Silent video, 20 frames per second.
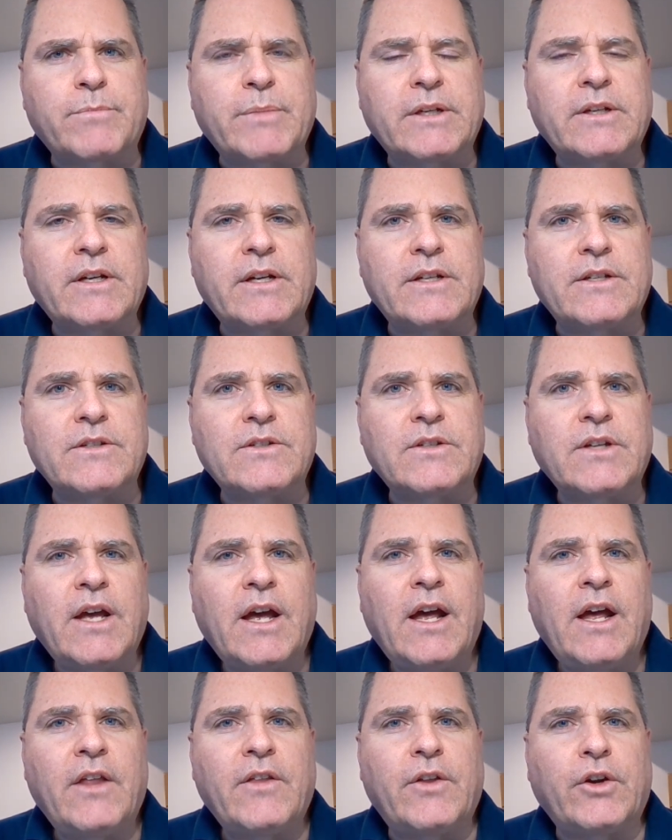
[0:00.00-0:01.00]
because
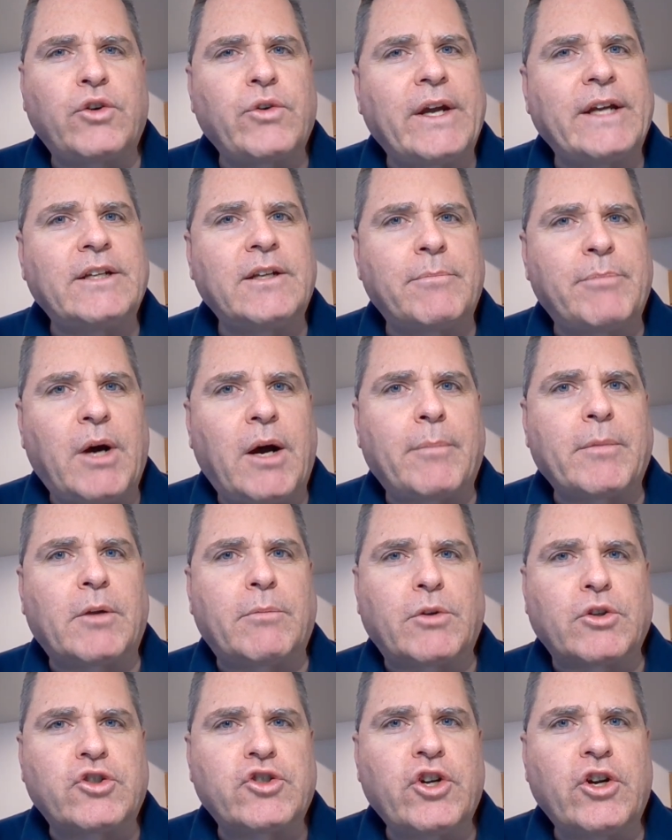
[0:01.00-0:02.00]
the Great and
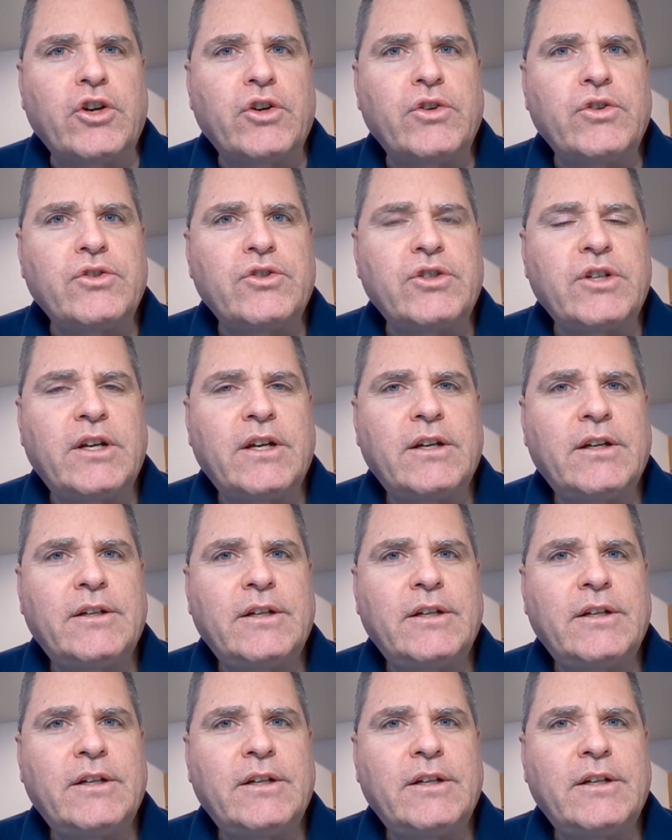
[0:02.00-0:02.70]
Abominable Church